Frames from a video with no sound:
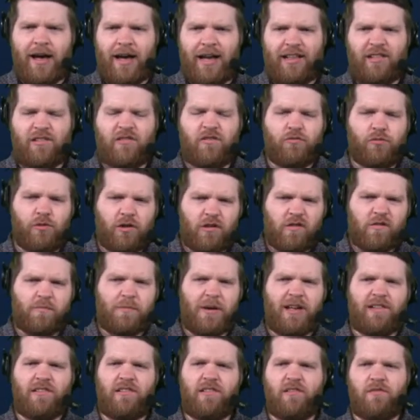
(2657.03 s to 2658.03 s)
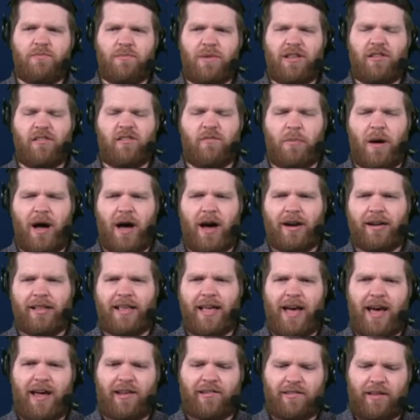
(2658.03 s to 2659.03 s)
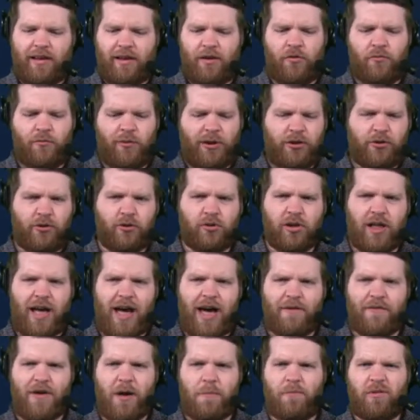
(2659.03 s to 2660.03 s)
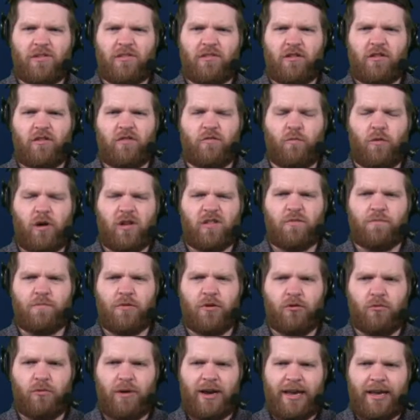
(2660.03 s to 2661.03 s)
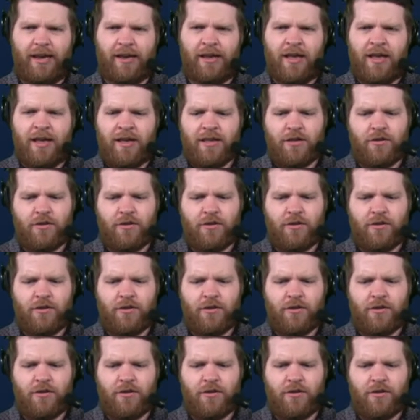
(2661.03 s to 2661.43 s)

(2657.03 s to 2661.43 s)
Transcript: It's Twitter Spaces meets podcasting. We do live episodes once per week.